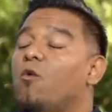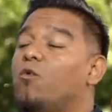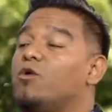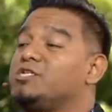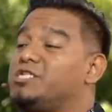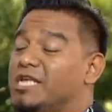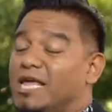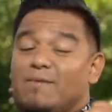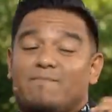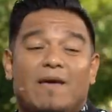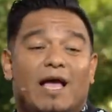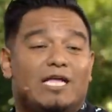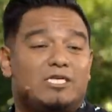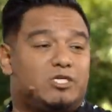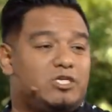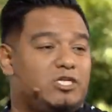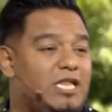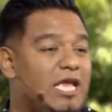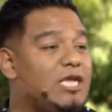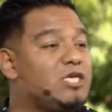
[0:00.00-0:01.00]
was
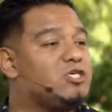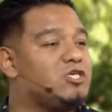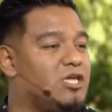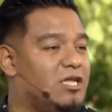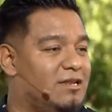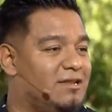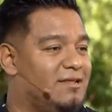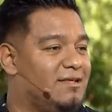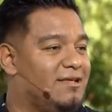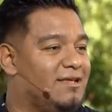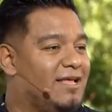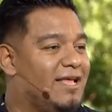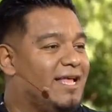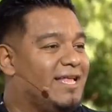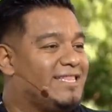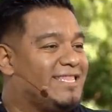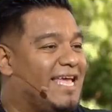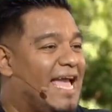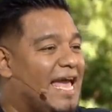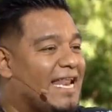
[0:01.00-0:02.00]
imagination.
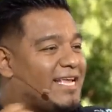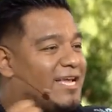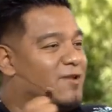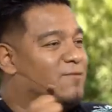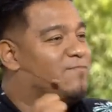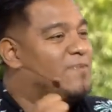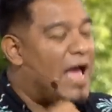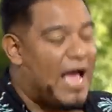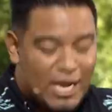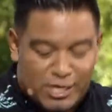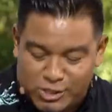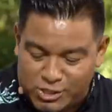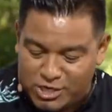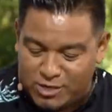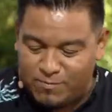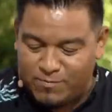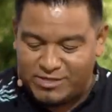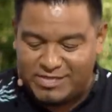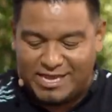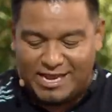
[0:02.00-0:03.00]
They had compassion,
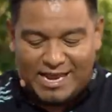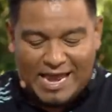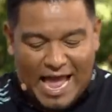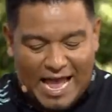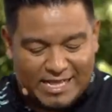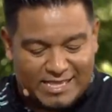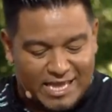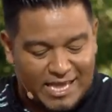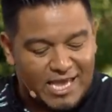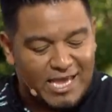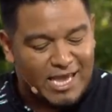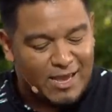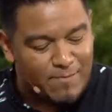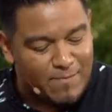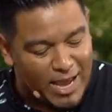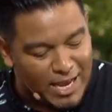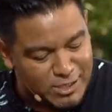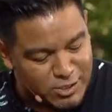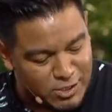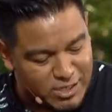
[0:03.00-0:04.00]
but they lacked
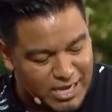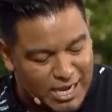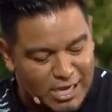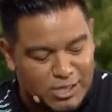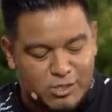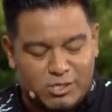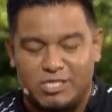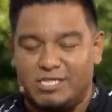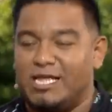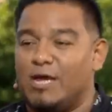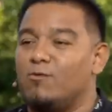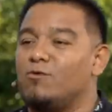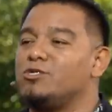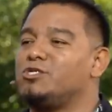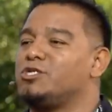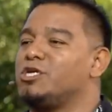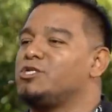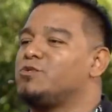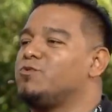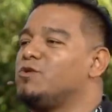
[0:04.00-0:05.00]
imagination. They were
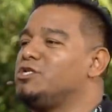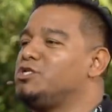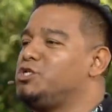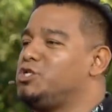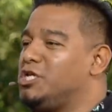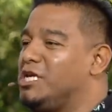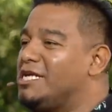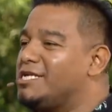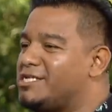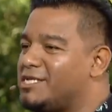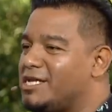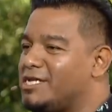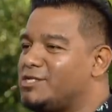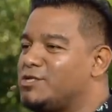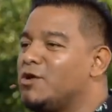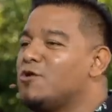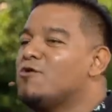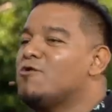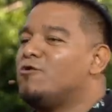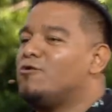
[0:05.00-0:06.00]
just with Jesus,
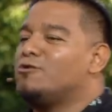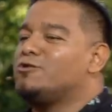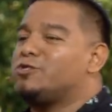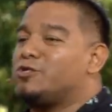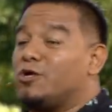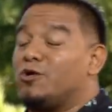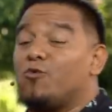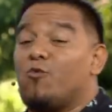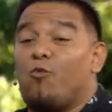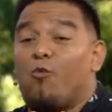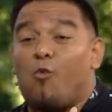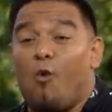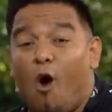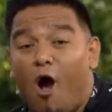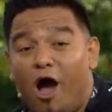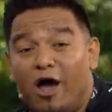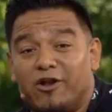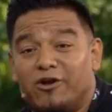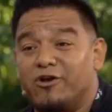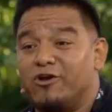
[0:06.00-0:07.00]
who turned
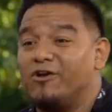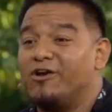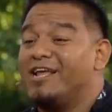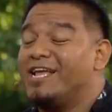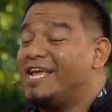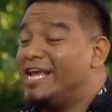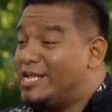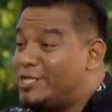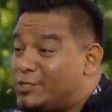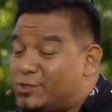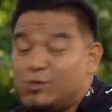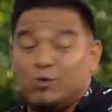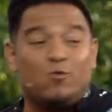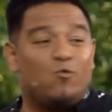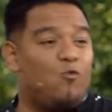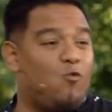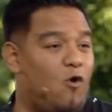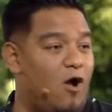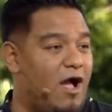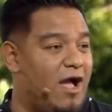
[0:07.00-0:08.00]
water into
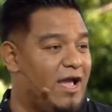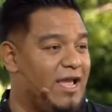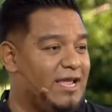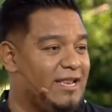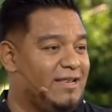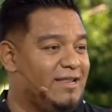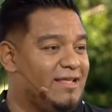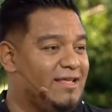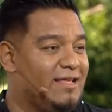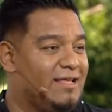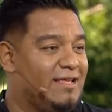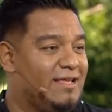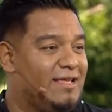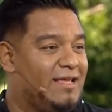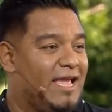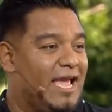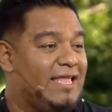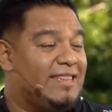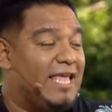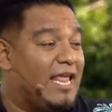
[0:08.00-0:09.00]
wine.
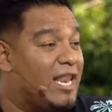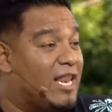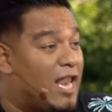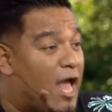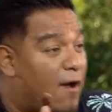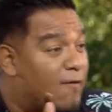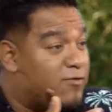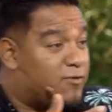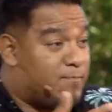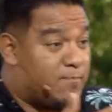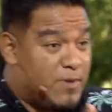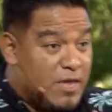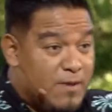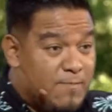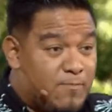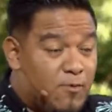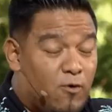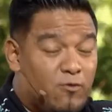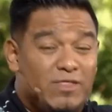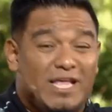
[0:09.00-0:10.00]
And they loved
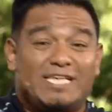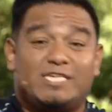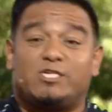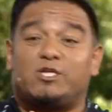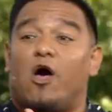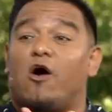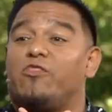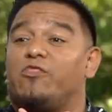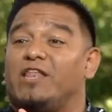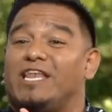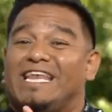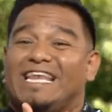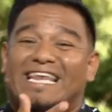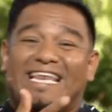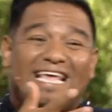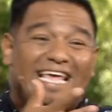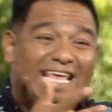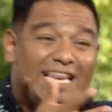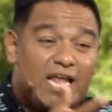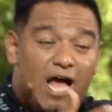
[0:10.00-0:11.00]
people. They saw the
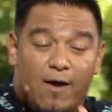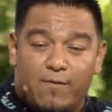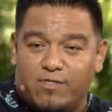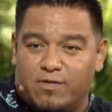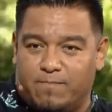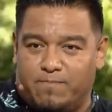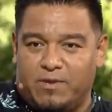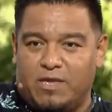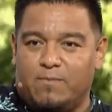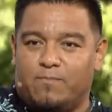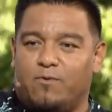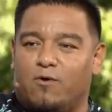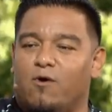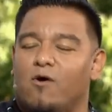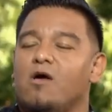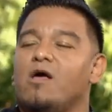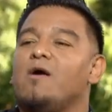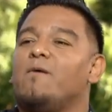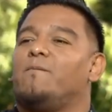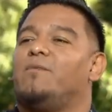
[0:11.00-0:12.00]
need of the people,
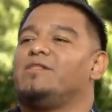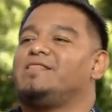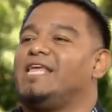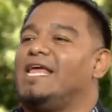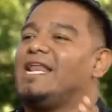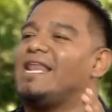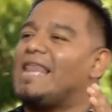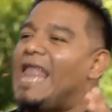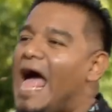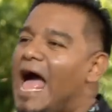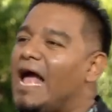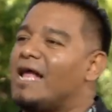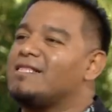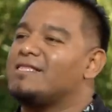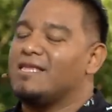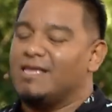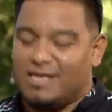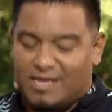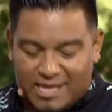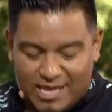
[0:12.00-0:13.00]
but they
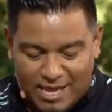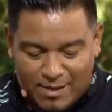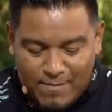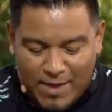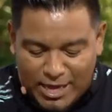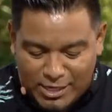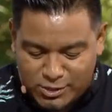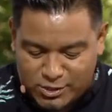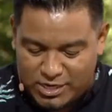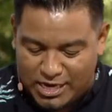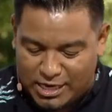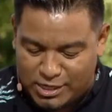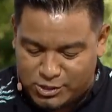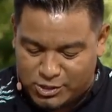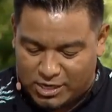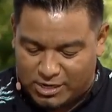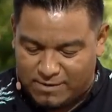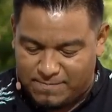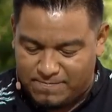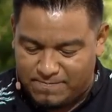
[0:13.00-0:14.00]
lacked
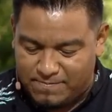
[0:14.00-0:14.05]
imagination.